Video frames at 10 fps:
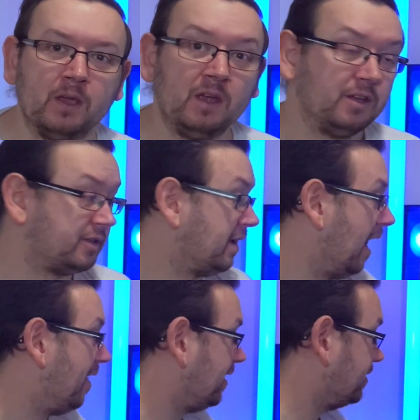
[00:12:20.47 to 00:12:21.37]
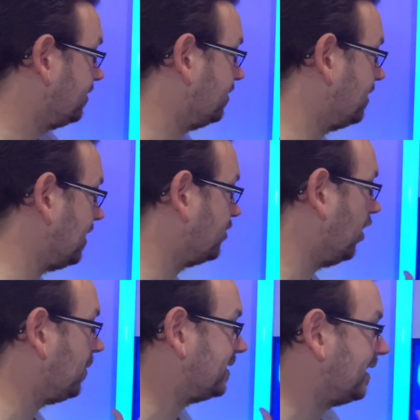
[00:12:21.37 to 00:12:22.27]
So yeah, that's kind
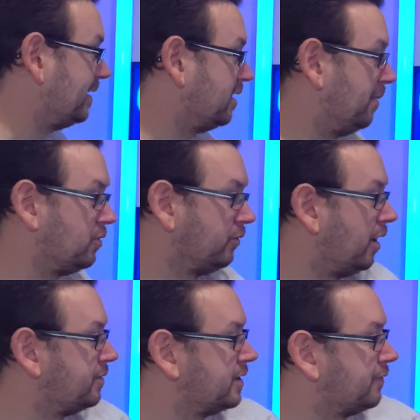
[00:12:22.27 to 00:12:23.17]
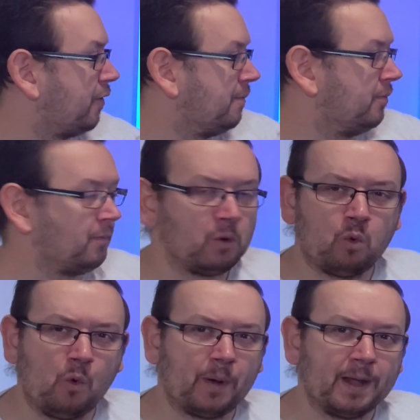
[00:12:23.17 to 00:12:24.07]
of my setup. You'll notice from my
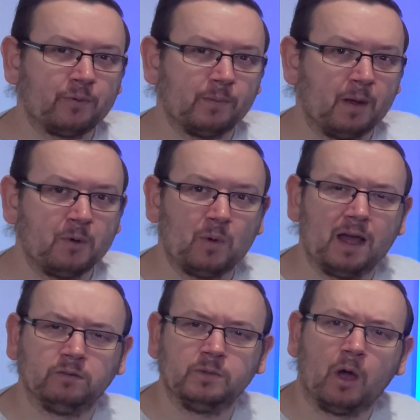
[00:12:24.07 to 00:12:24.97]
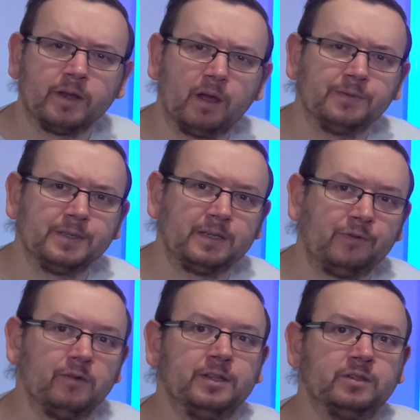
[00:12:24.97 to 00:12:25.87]
wallpaper at the moment, well, you might notice if
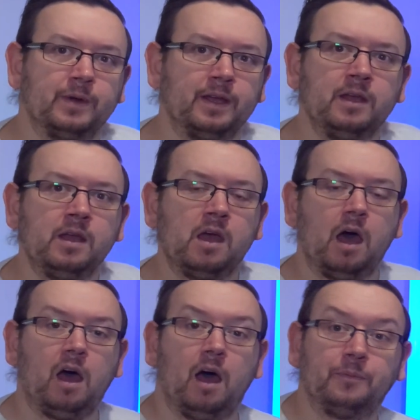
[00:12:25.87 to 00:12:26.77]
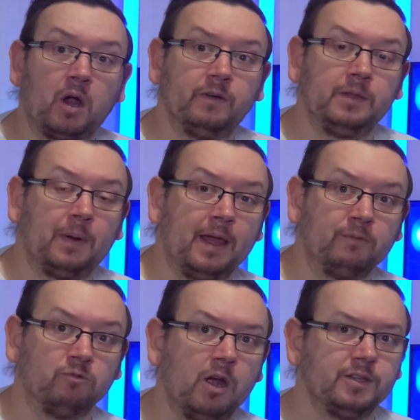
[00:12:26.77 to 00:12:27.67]
you're into it, I'm currently
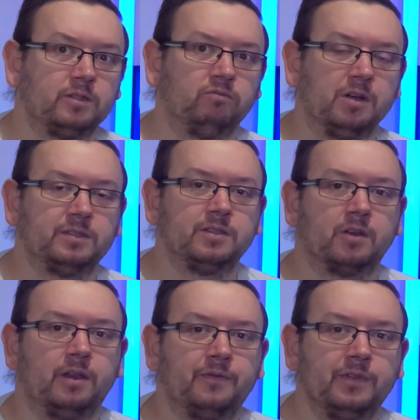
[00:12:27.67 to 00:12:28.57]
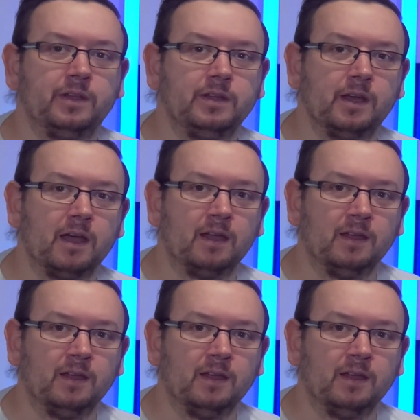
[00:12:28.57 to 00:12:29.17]
playing Rust. Rust is kind of the